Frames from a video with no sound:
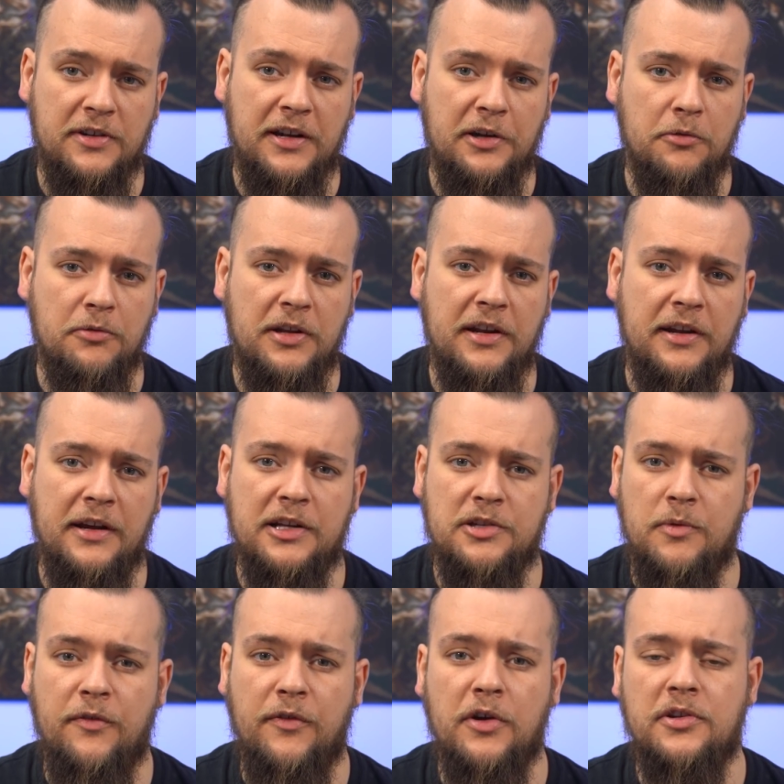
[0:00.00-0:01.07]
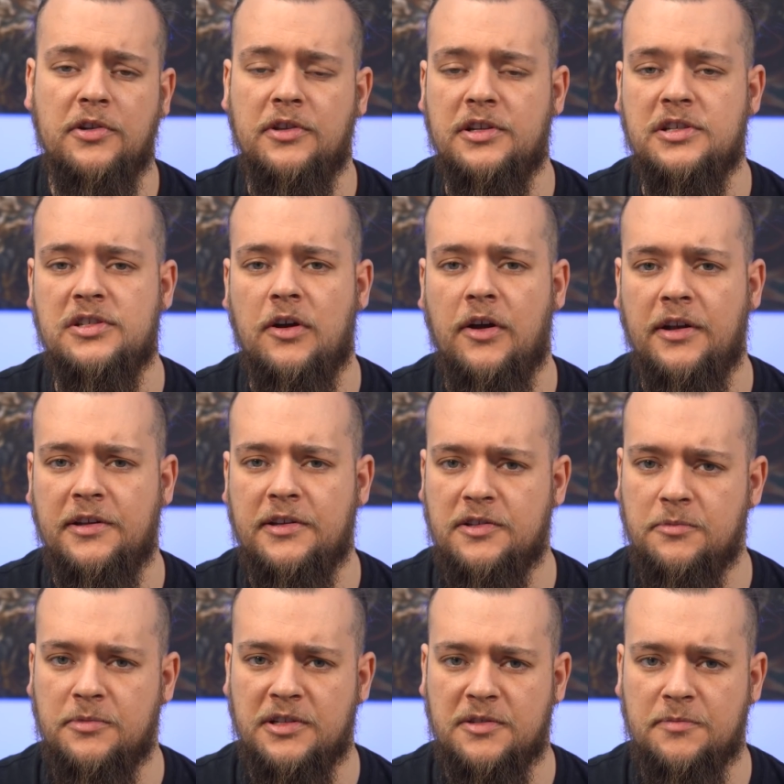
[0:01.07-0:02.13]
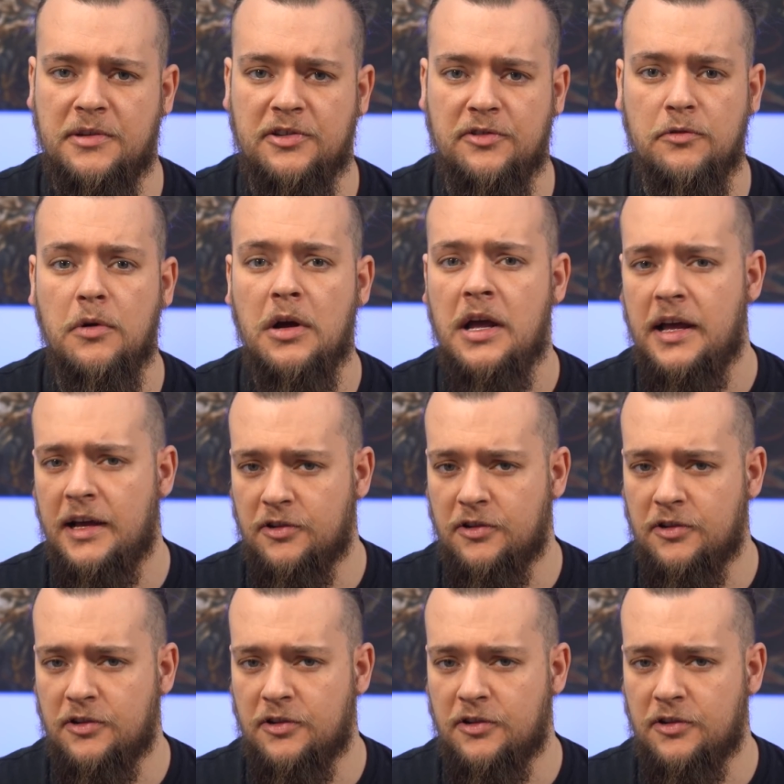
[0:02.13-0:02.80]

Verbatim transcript: Daniel Dennett has referred to this scientism dismissal